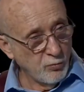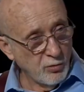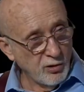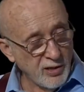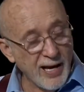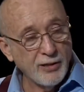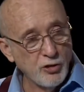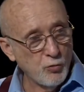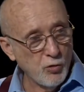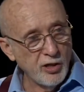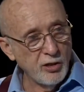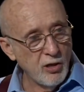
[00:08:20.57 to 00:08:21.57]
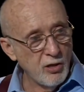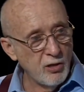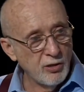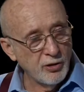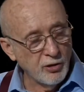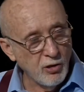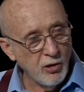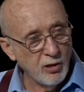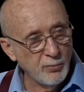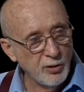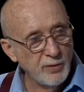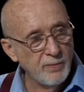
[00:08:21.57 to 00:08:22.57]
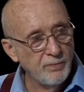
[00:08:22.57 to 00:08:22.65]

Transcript: tax rate on the carbon,